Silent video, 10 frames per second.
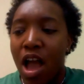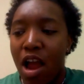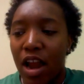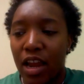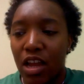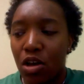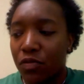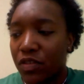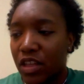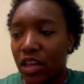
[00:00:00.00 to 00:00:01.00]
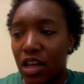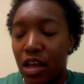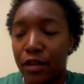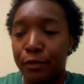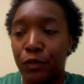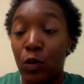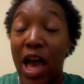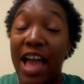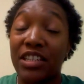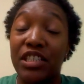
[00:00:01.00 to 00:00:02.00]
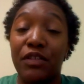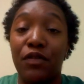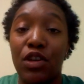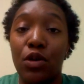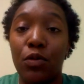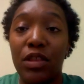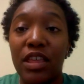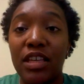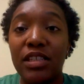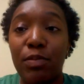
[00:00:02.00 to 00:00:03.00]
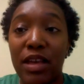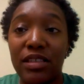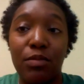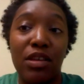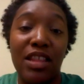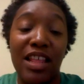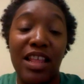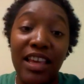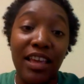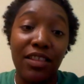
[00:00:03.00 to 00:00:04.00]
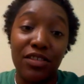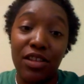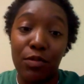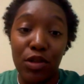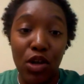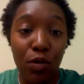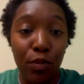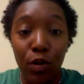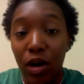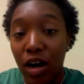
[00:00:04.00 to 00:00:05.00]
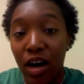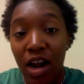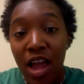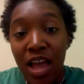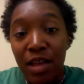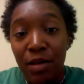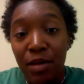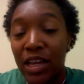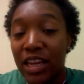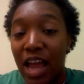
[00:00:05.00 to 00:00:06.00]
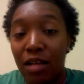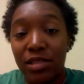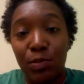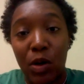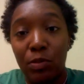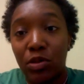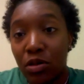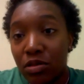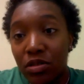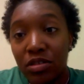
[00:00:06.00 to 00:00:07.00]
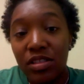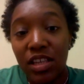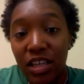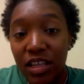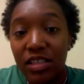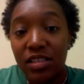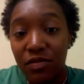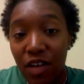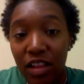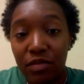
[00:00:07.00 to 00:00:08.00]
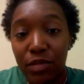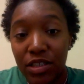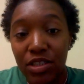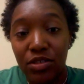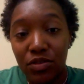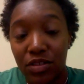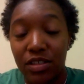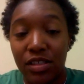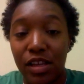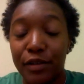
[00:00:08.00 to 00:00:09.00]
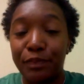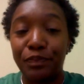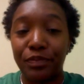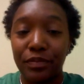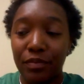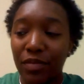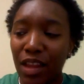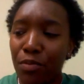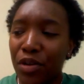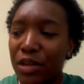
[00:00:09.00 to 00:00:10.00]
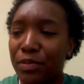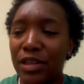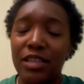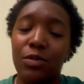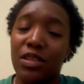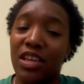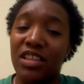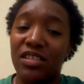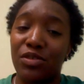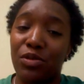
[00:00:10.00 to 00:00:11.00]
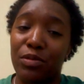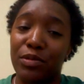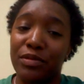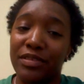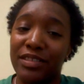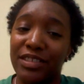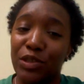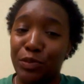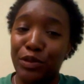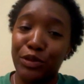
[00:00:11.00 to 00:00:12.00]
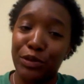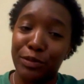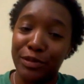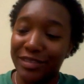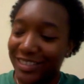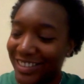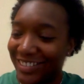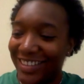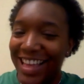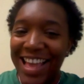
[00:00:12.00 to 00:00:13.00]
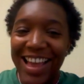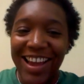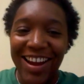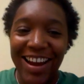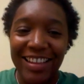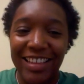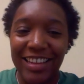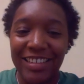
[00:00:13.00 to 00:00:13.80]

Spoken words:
all right, hopefully, I actually feel with his specimen, that's it. There's going to be no more picking out sperm donors. He is the father of my children. So, pretty pleased with it. He's adorable. Super adorable. So, all right, ladies.